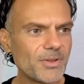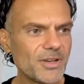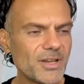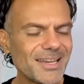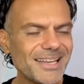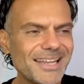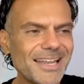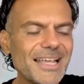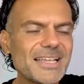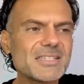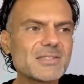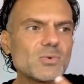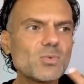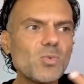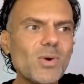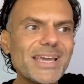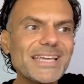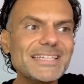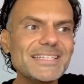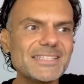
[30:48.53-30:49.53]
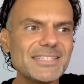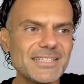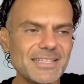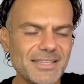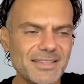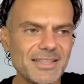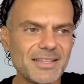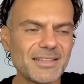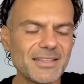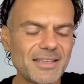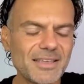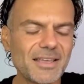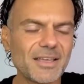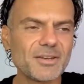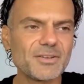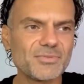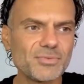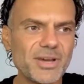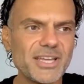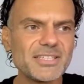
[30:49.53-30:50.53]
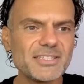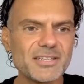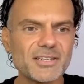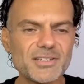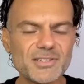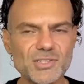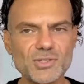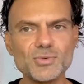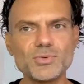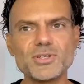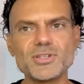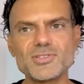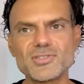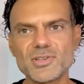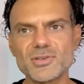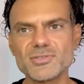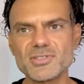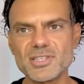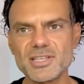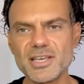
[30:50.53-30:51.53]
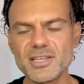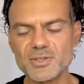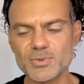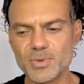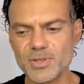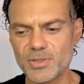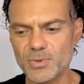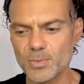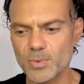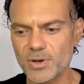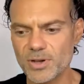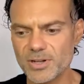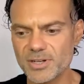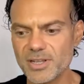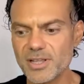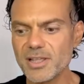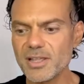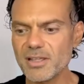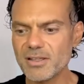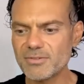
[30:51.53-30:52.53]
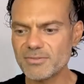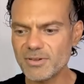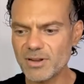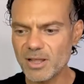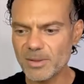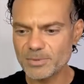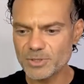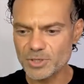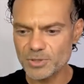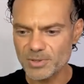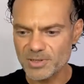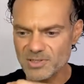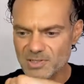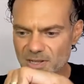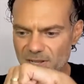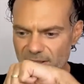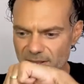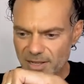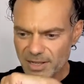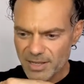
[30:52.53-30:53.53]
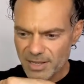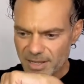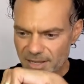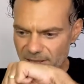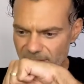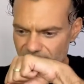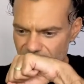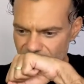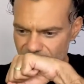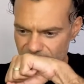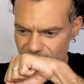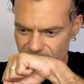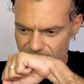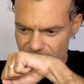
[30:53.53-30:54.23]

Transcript: less weighty than the kind of weightiness you would associate with the word voluptuous. Um,